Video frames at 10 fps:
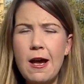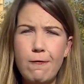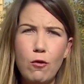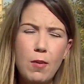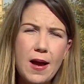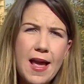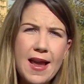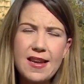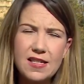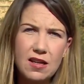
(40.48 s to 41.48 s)
a former
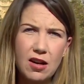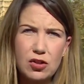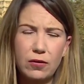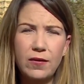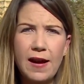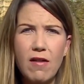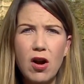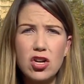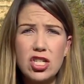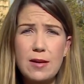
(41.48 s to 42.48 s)
aide to Nigel
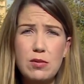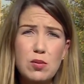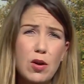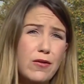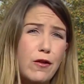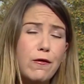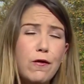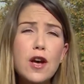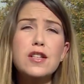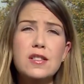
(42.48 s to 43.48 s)
Farage. He was one of the
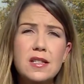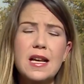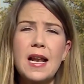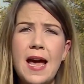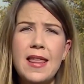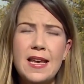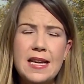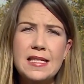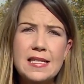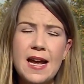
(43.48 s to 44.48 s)
first to declare that
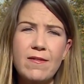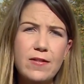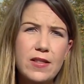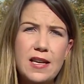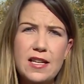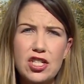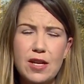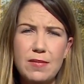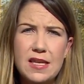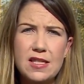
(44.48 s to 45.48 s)
he'd stand for the
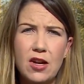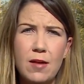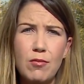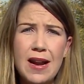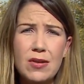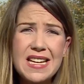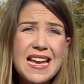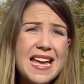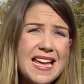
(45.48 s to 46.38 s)
leadership this time round.